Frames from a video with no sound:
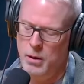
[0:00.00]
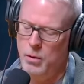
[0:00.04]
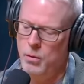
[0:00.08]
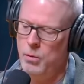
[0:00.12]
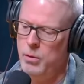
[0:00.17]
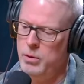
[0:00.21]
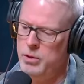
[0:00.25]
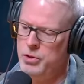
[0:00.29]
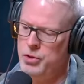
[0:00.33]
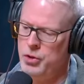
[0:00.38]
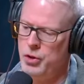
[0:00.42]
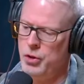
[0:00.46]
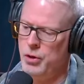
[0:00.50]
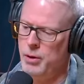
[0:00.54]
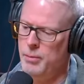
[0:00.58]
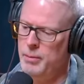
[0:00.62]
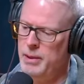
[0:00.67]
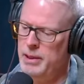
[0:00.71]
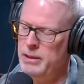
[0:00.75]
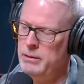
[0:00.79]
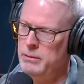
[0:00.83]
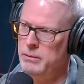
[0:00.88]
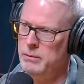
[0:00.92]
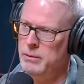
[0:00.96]
was
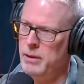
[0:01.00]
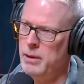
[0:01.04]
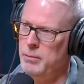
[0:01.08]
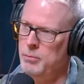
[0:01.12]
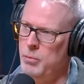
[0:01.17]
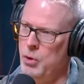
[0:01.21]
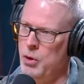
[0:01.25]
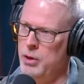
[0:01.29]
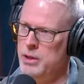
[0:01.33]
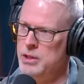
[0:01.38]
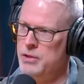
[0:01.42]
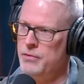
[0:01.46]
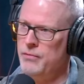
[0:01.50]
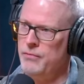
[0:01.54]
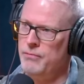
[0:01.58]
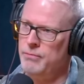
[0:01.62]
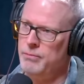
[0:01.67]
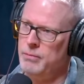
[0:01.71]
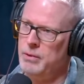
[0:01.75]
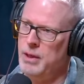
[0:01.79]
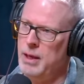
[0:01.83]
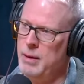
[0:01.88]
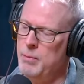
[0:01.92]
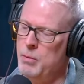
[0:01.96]
German and
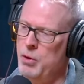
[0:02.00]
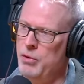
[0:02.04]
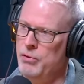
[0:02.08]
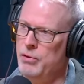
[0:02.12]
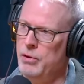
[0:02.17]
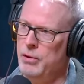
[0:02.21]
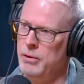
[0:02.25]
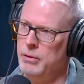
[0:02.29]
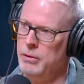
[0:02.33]
came over.